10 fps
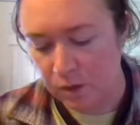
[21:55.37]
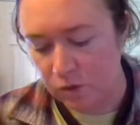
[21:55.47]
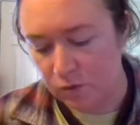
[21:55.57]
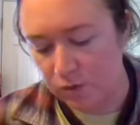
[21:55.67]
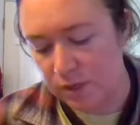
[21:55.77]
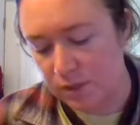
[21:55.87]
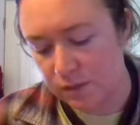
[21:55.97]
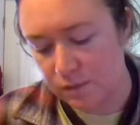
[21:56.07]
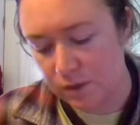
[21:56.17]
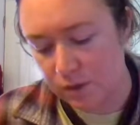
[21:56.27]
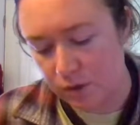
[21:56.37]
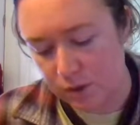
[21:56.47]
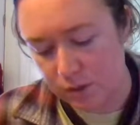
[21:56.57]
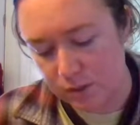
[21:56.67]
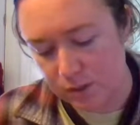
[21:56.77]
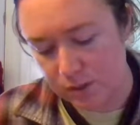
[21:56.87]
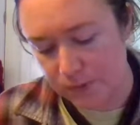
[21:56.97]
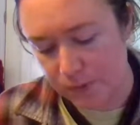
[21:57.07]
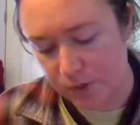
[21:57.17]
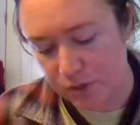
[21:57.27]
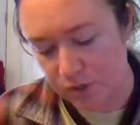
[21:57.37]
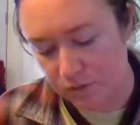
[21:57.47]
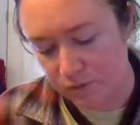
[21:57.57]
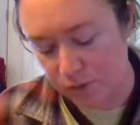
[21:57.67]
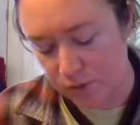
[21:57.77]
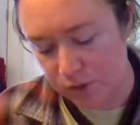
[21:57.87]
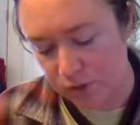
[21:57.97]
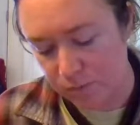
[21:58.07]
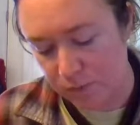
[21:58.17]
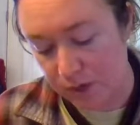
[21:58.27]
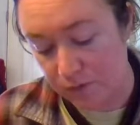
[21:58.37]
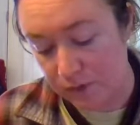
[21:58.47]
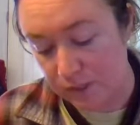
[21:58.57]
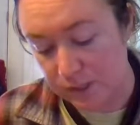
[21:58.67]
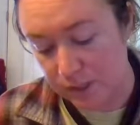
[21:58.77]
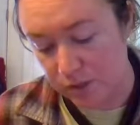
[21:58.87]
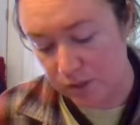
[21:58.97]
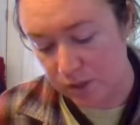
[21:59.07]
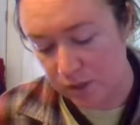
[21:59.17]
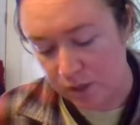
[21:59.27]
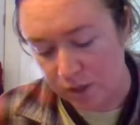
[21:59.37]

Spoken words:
Creativity, art, inspiration, fruition, manifestation.